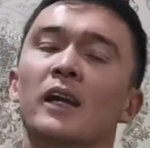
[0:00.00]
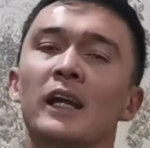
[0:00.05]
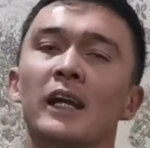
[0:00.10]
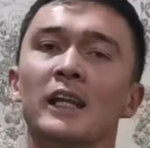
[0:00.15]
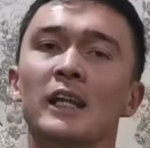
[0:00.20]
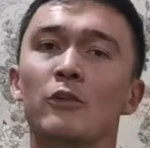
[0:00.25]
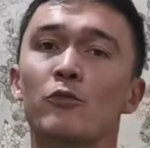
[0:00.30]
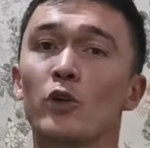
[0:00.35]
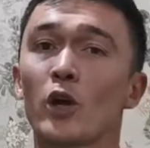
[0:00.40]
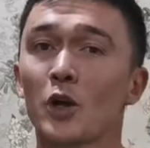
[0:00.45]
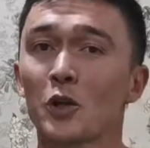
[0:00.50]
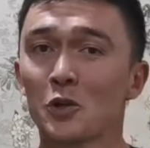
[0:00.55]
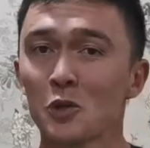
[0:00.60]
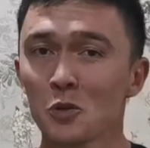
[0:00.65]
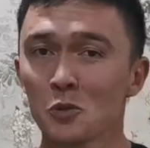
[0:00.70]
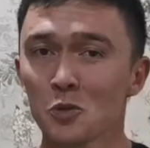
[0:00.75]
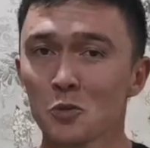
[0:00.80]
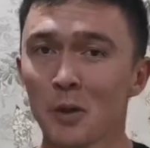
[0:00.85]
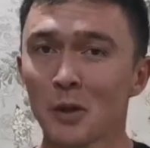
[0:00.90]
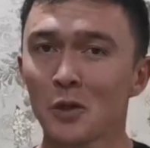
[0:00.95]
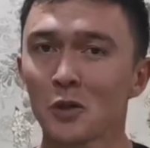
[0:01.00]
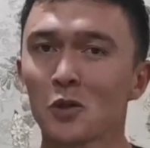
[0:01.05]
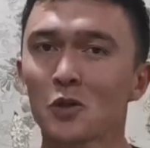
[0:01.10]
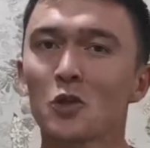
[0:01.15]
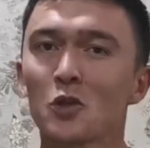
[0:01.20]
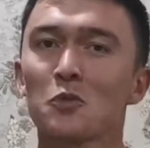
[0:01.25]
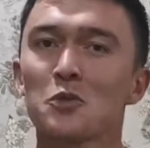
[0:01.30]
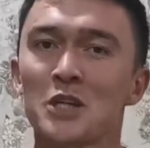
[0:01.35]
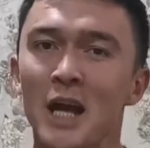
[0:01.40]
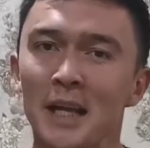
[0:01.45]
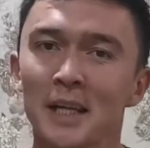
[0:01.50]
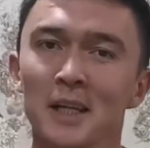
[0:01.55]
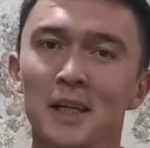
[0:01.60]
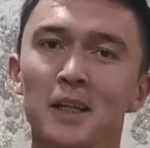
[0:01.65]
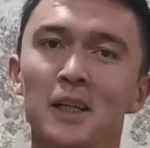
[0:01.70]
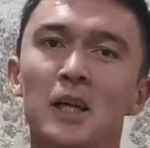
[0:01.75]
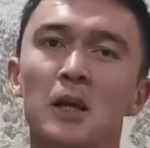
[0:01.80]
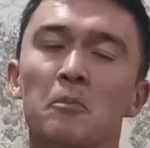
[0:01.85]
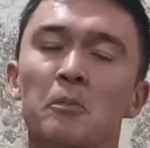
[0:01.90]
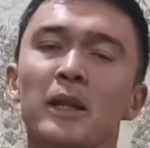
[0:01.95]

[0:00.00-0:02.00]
and if you are new to my YouTube channel,